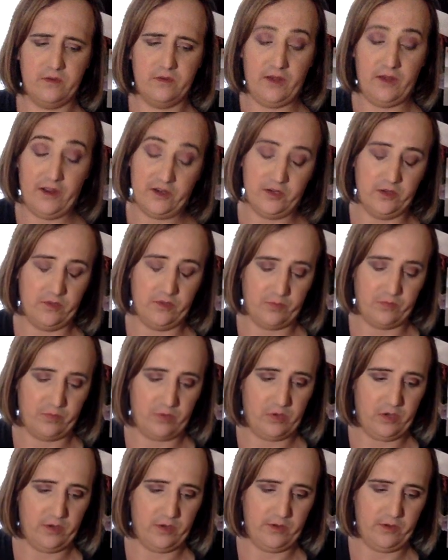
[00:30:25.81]
and actually it's
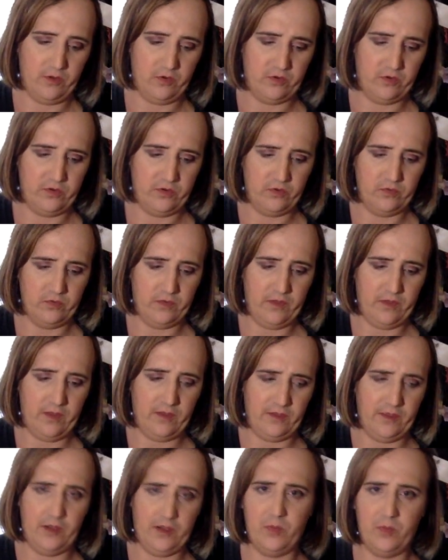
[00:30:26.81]
probably going to go to the
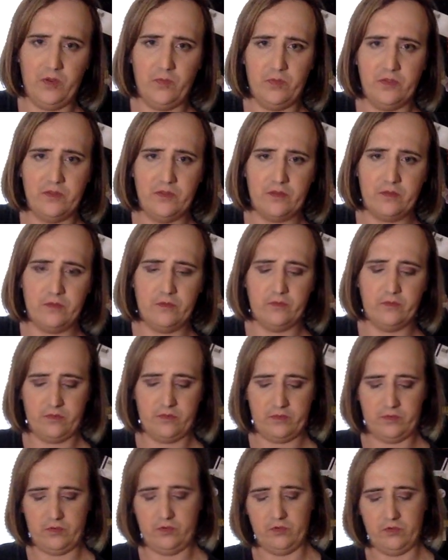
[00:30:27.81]
Atlanta Pink
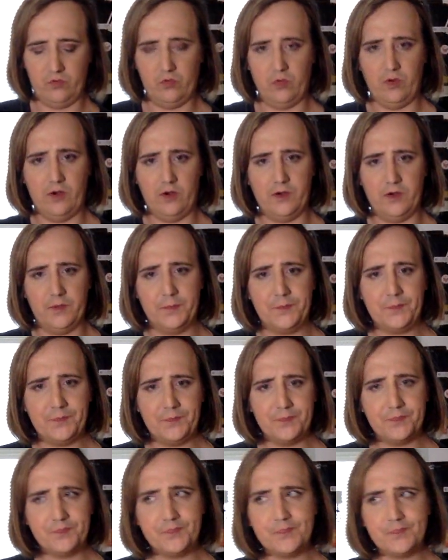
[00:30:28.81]
Pistols to
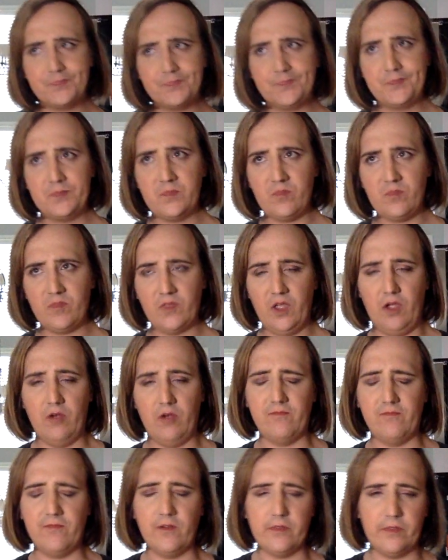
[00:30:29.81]

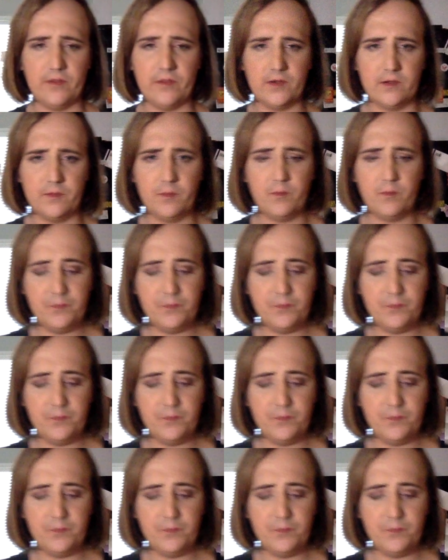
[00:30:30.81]
help fund their